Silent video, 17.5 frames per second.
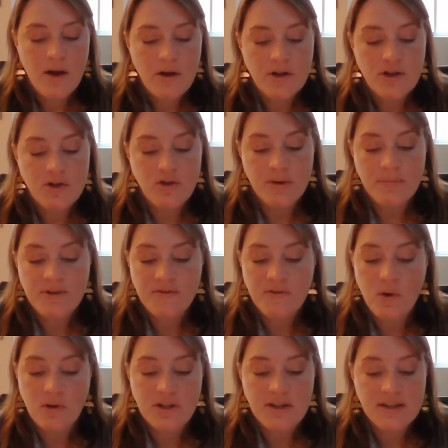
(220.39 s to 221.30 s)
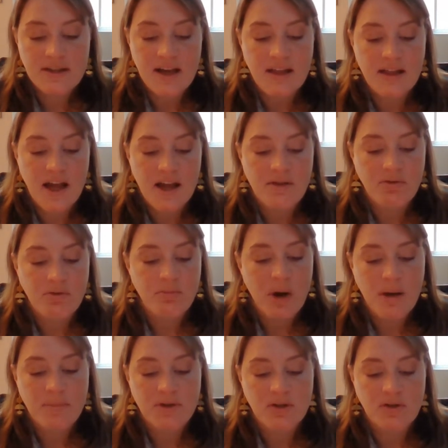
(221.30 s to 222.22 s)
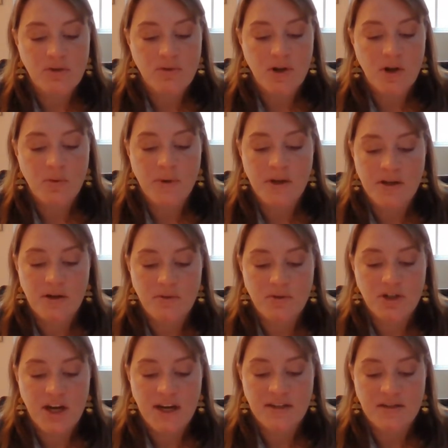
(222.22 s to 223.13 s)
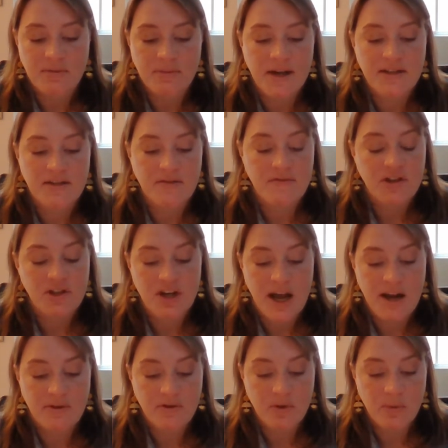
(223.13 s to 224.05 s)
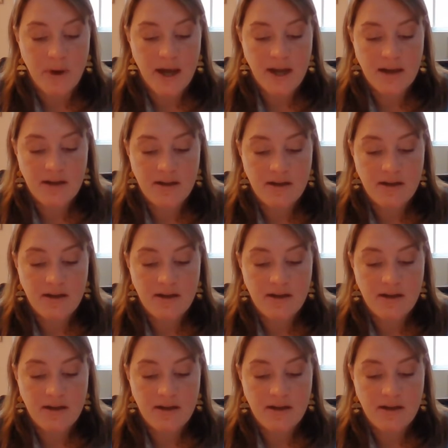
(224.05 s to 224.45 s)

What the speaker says: Streams of golden sunlight through Mom's studio window chase the rest of the shadows away.